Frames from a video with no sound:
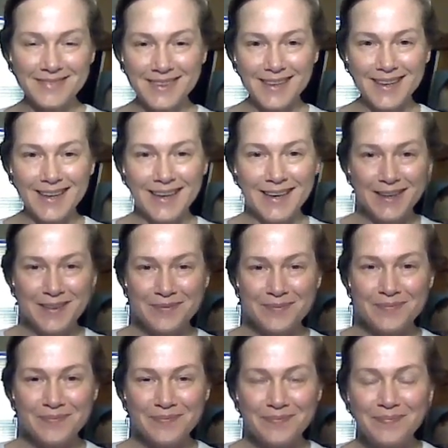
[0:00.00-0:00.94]
Okay.
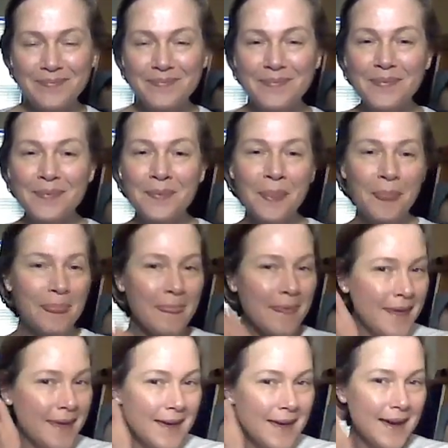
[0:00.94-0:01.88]

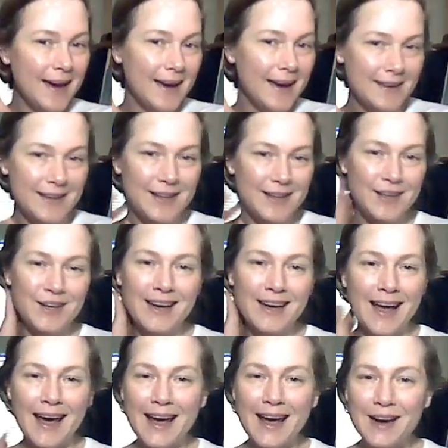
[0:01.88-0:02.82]
And you
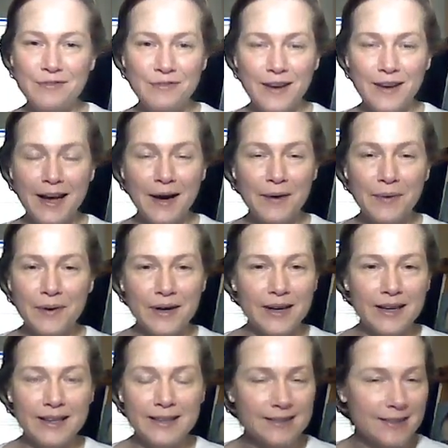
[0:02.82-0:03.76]
can add a
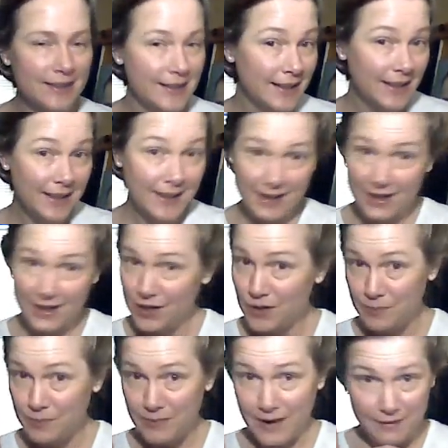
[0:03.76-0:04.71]
flower. I
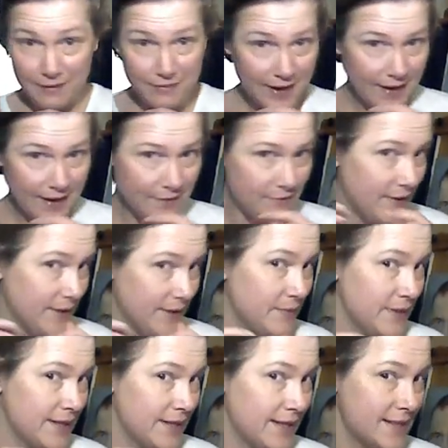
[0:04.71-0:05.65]
don't, have
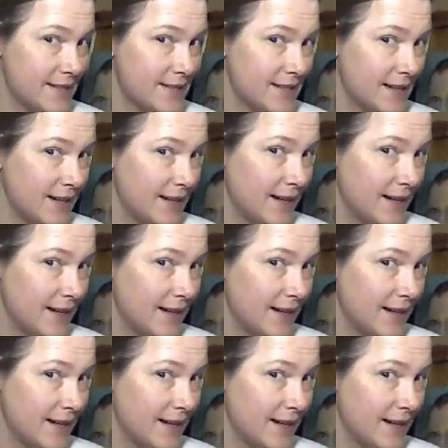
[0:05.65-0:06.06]
fun with this.